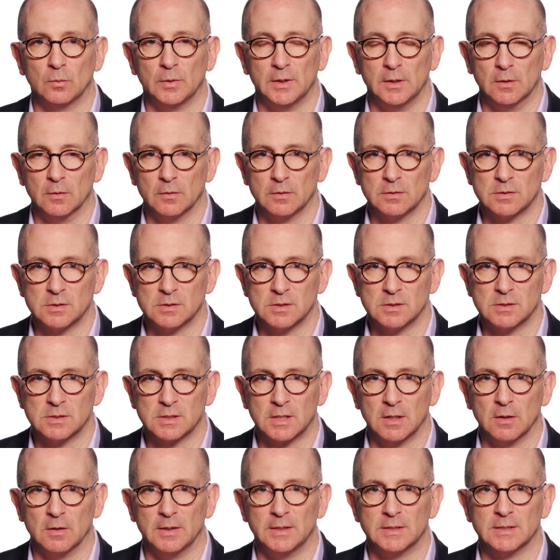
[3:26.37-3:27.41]
We know this is a
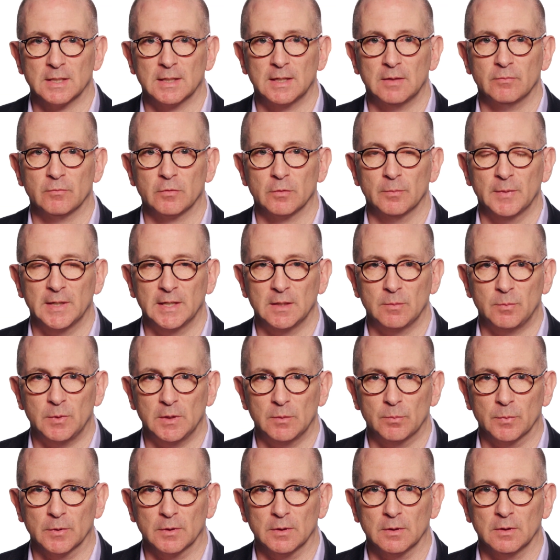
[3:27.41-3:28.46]
scary time for many
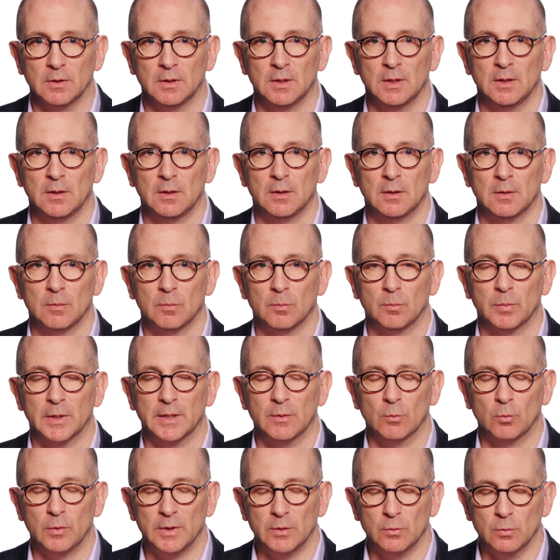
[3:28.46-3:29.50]
people, but
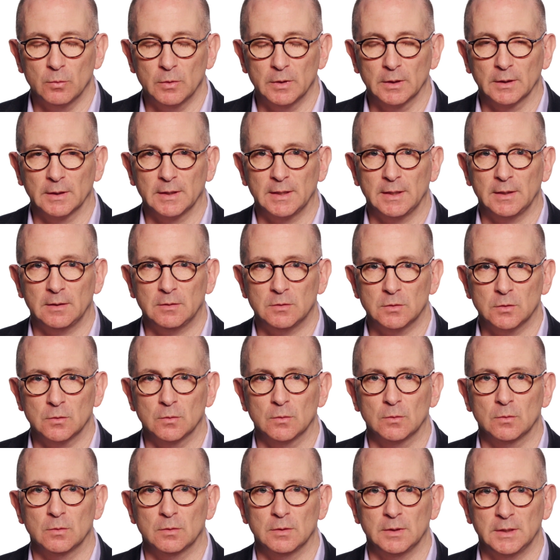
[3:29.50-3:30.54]
we really
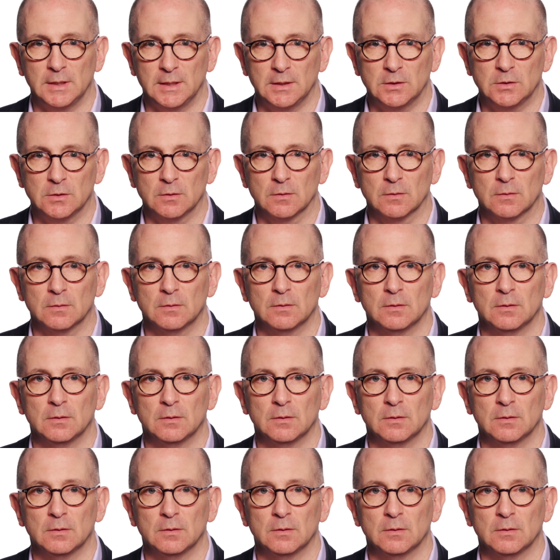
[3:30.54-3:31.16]
do need you.